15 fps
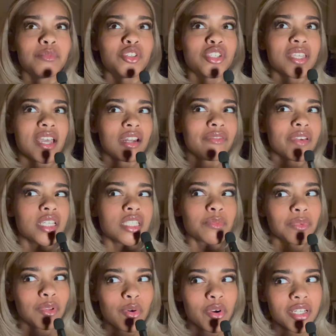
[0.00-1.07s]
just kind of
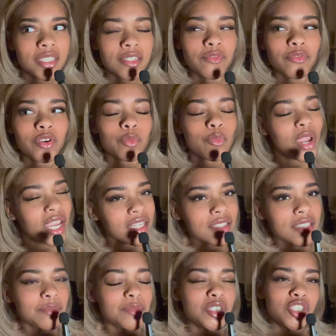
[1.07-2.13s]
explore different
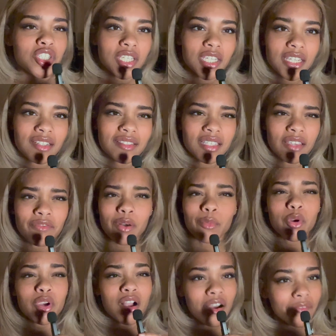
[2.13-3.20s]
weights, machines. I felt
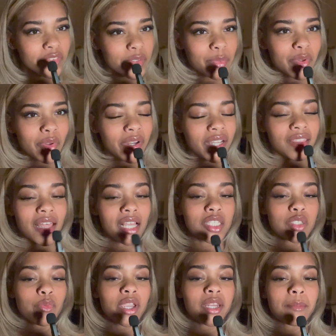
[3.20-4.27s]
more comfortable, and
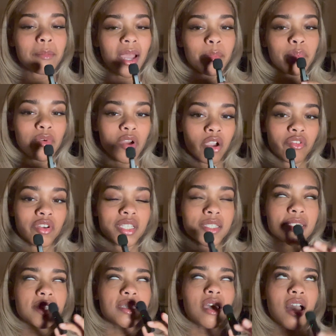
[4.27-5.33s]
that's when my
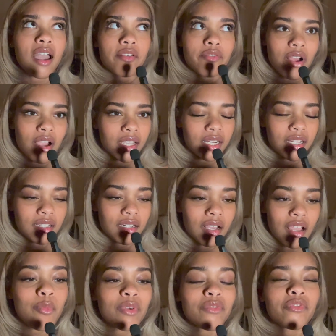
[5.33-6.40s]
progress skyrocketed.
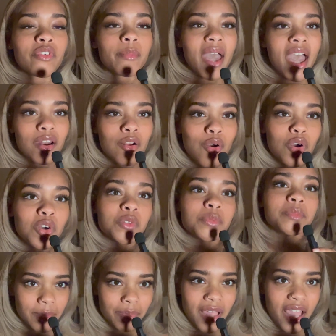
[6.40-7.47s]
I went from at
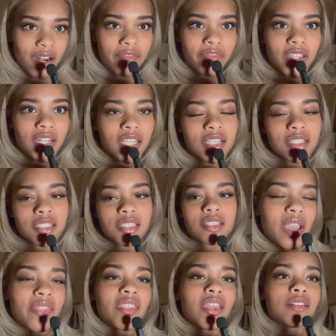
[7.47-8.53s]
home to Planet Fitness
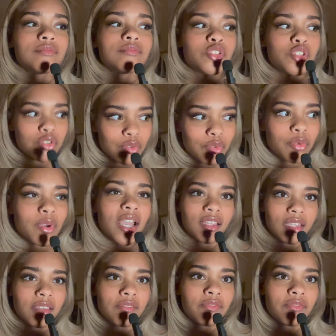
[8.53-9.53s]
and then to LA